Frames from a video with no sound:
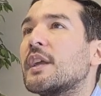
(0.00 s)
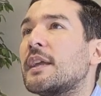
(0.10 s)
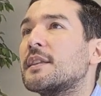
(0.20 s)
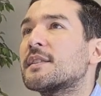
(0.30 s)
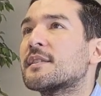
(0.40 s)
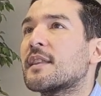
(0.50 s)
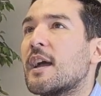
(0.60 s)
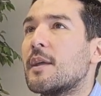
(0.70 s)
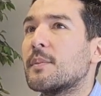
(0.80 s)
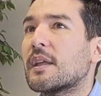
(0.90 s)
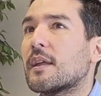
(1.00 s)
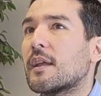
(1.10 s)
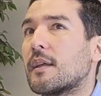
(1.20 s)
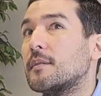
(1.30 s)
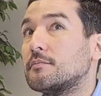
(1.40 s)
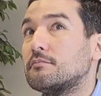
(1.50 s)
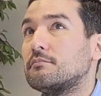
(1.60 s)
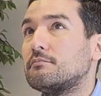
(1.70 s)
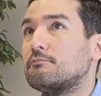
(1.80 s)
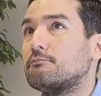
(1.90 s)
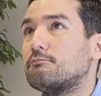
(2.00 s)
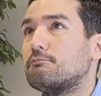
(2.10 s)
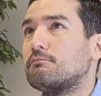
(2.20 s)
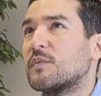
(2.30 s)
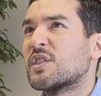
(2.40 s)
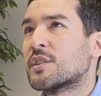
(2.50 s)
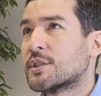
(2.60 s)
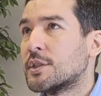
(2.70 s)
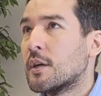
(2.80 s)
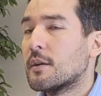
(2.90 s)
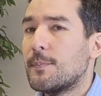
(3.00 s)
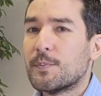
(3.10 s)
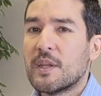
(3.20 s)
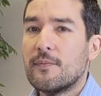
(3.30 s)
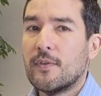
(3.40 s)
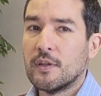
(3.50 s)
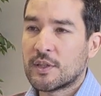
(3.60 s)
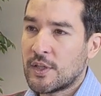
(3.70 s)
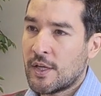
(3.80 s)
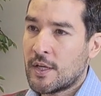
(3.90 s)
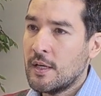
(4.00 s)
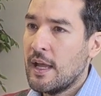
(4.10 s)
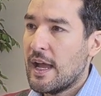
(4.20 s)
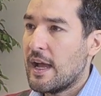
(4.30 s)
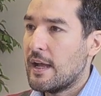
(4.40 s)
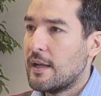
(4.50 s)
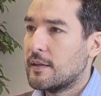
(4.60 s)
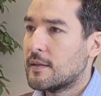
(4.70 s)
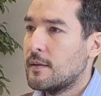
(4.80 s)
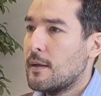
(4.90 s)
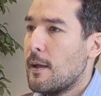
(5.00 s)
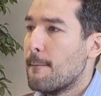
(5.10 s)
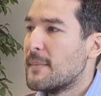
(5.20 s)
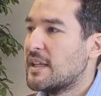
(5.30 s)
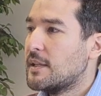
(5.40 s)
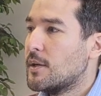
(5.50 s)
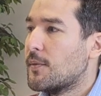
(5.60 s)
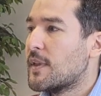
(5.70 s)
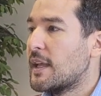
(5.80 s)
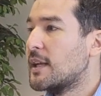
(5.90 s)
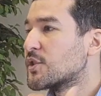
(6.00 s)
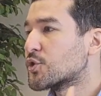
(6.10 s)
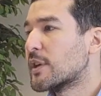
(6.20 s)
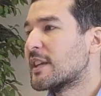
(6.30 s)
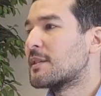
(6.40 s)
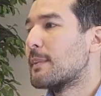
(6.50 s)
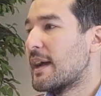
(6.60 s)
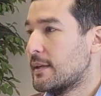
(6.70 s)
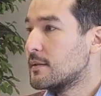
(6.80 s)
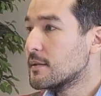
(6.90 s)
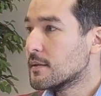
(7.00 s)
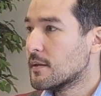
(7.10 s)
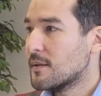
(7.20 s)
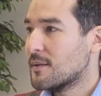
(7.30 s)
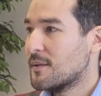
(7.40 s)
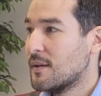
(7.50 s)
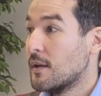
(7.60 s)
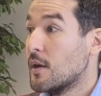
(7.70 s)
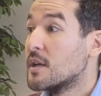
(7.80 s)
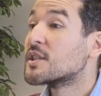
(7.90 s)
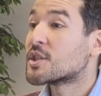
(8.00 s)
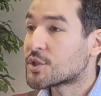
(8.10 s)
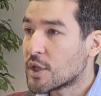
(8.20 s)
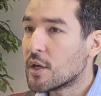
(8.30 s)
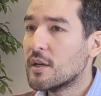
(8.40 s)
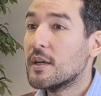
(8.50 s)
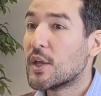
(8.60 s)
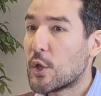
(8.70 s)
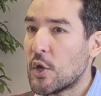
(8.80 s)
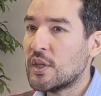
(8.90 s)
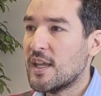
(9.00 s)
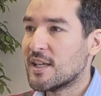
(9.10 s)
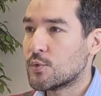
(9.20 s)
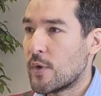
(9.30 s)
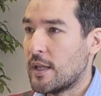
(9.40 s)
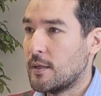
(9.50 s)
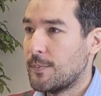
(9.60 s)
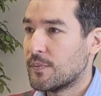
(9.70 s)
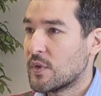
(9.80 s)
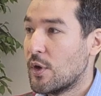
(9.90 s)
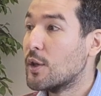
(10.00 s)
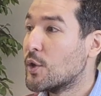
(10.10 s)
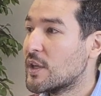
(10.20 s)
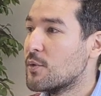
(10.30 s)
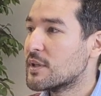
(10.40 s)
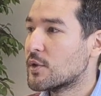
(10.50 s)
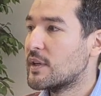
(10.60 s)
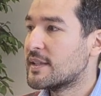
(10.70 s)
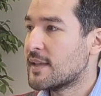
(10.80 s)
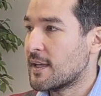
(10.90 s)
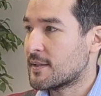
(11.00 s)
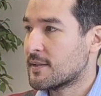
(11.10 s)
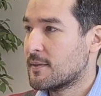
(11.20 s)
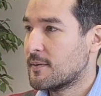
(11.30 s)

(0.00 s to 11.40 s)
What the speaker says: in its time struck Voltaire and many of the illustrated minds struck Goethe as well, although he was only 6.